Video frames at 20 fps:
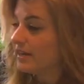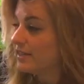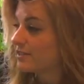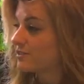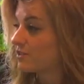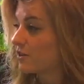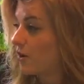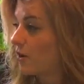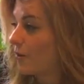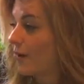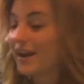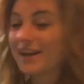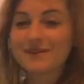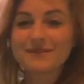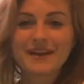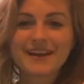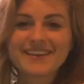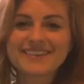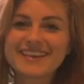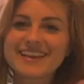So
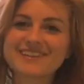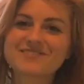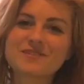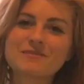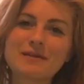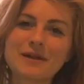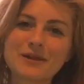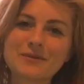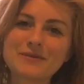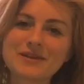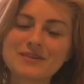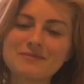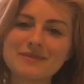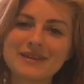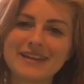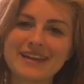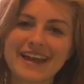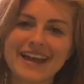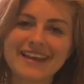anyway, thanks for bearing with me,